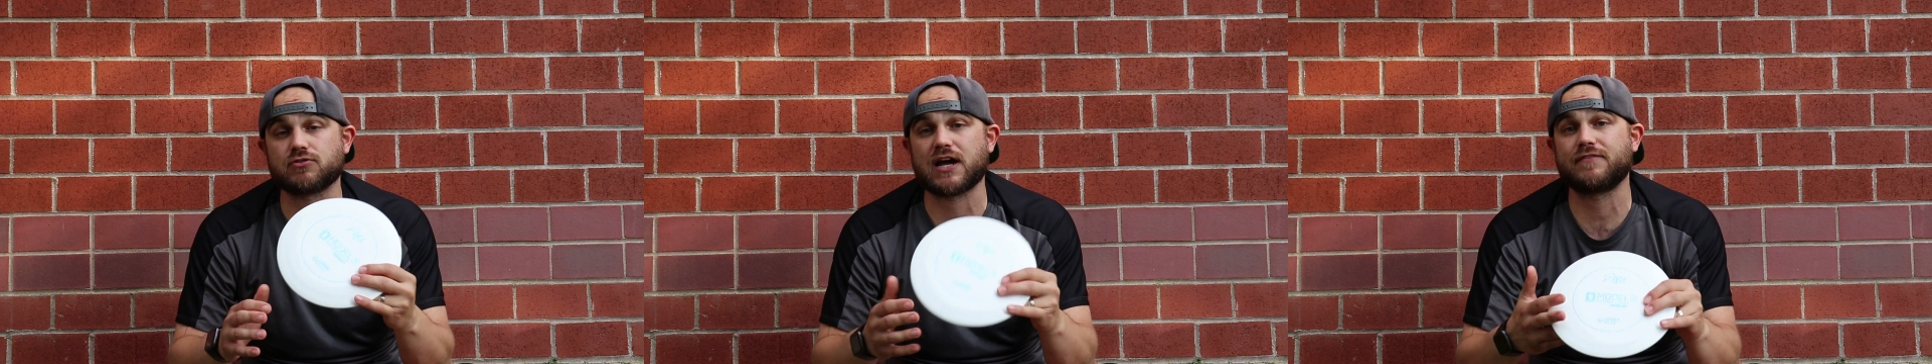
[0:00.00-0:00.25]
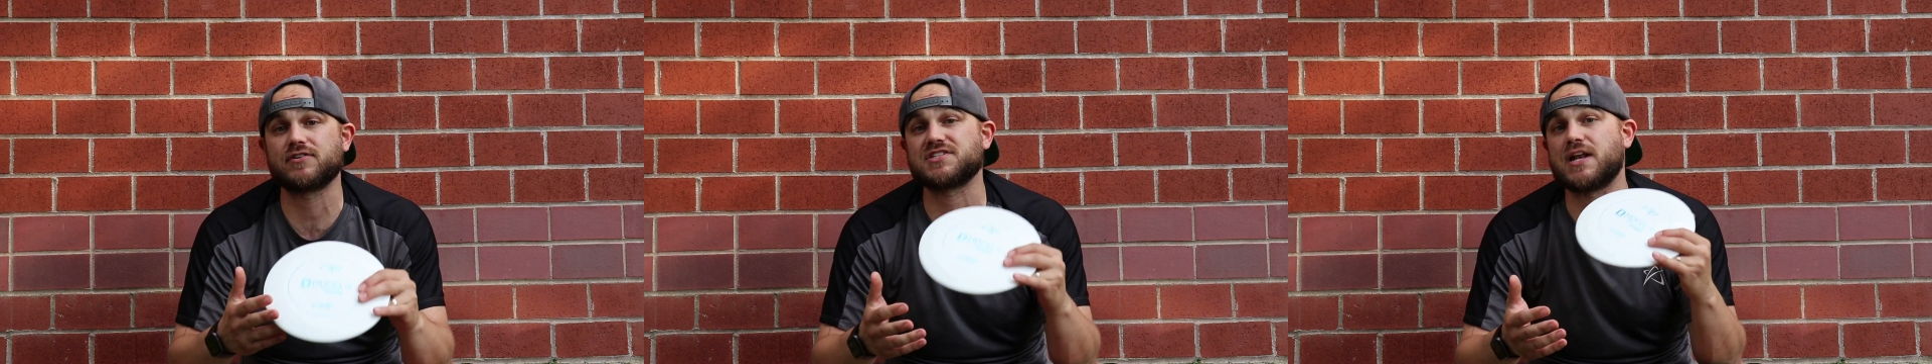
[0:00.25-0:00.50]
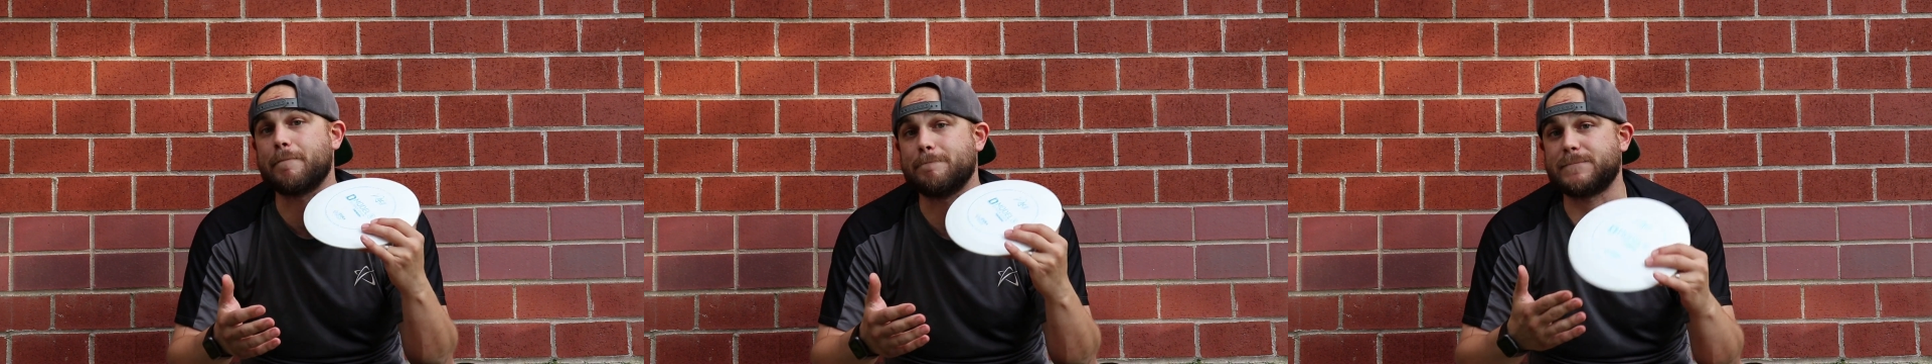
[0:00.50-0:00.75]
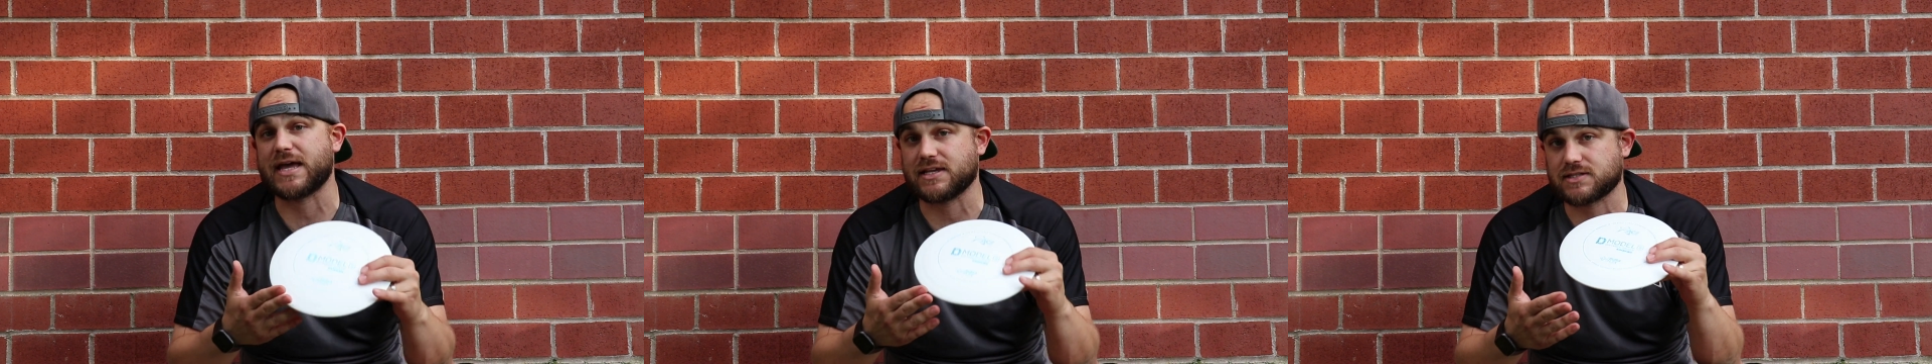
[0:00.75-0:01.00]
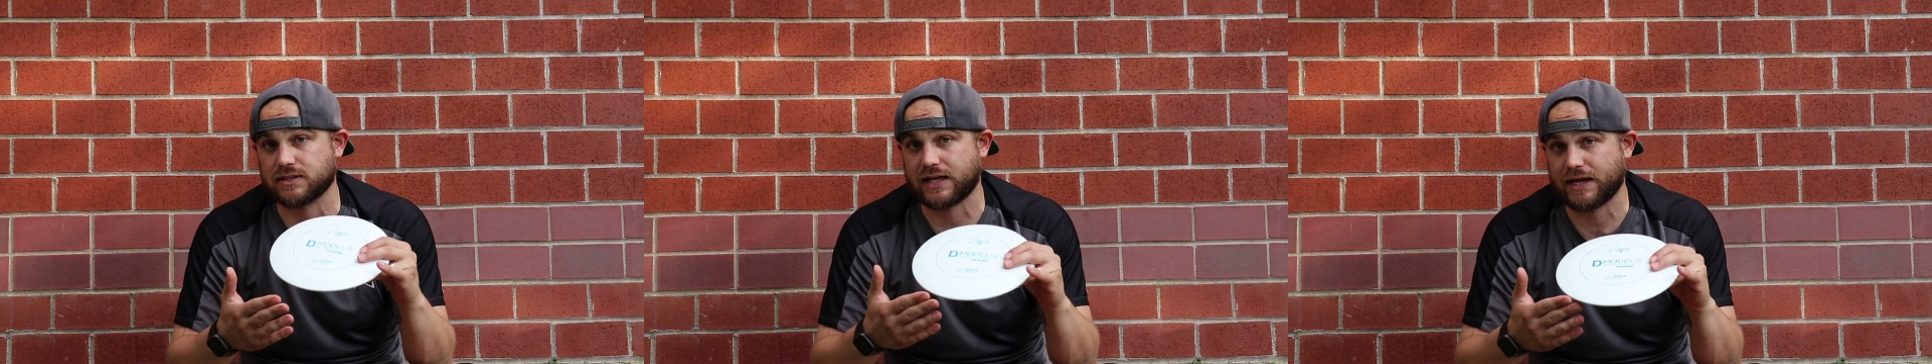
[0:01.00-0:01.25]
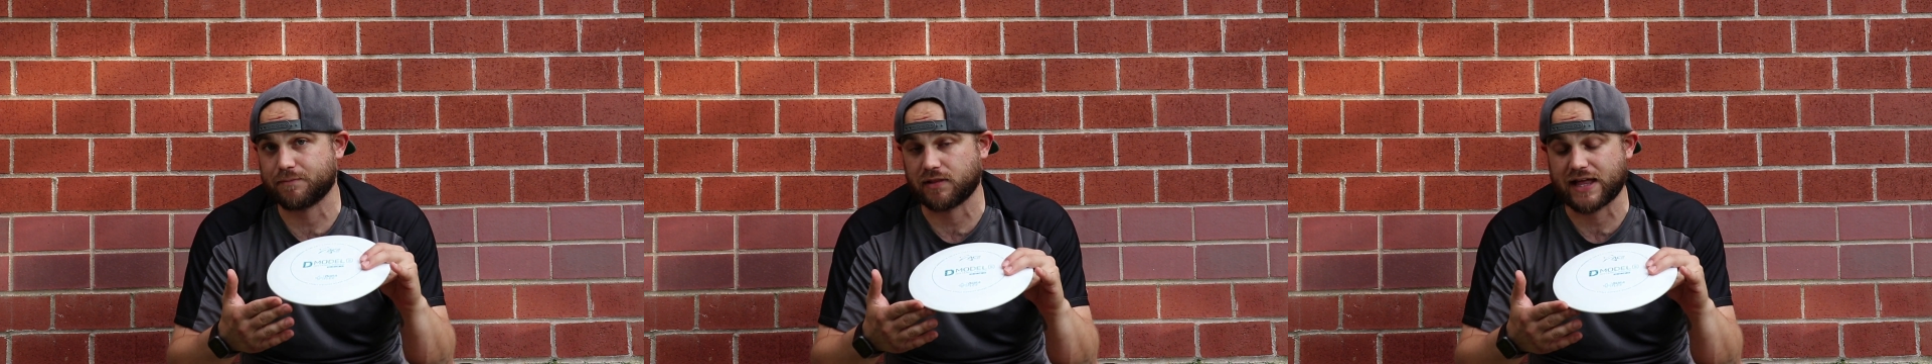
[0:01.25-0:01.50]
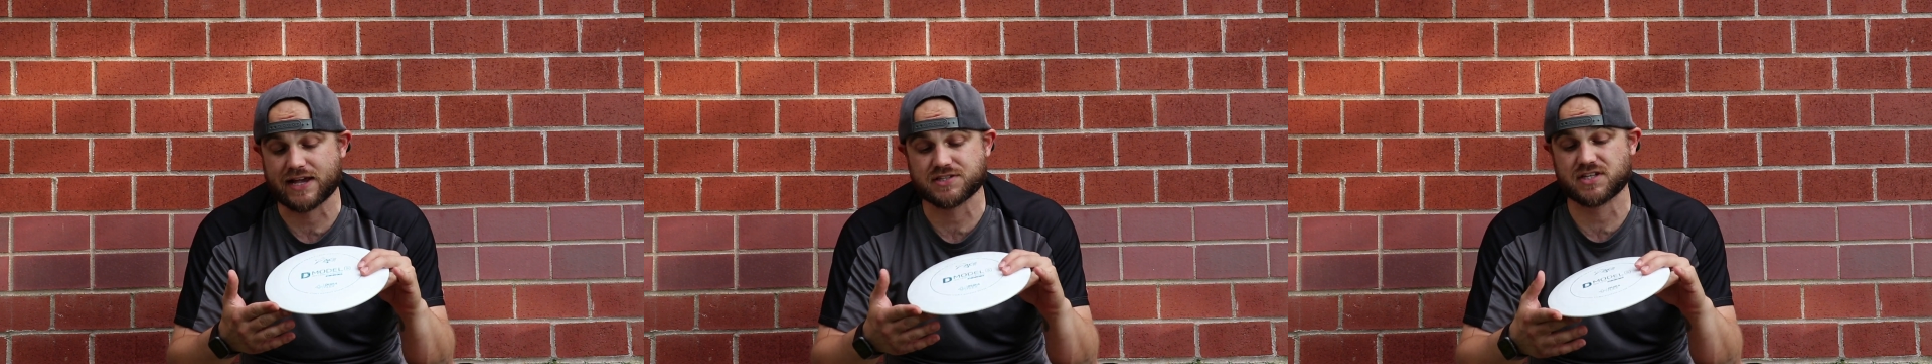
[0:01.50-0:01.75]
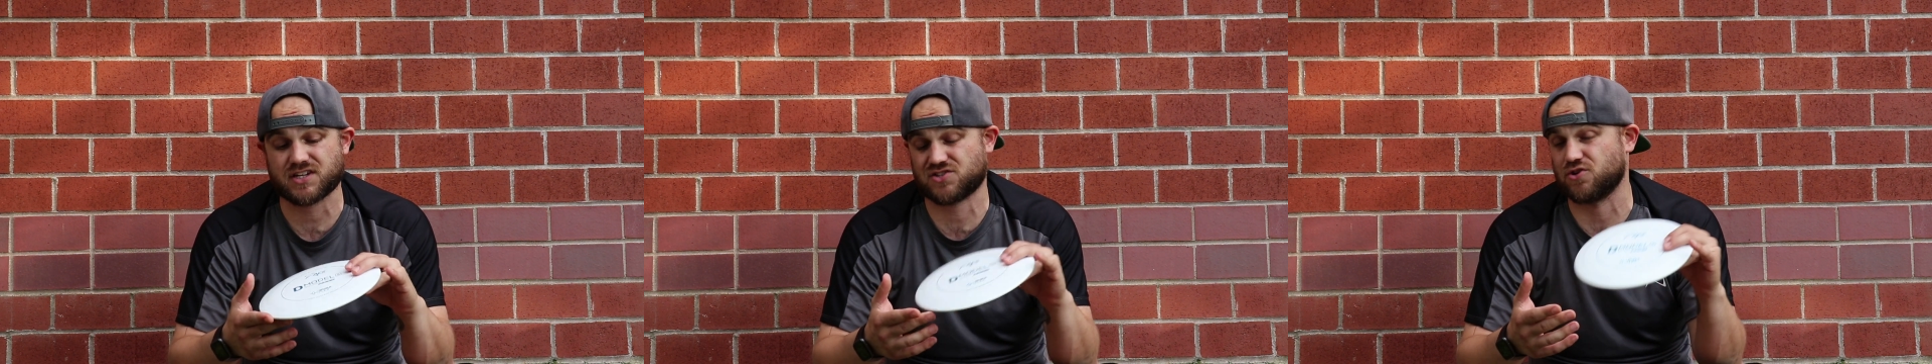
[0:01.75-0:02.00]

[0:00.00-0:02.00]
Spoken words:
drivers in a baseline plastic,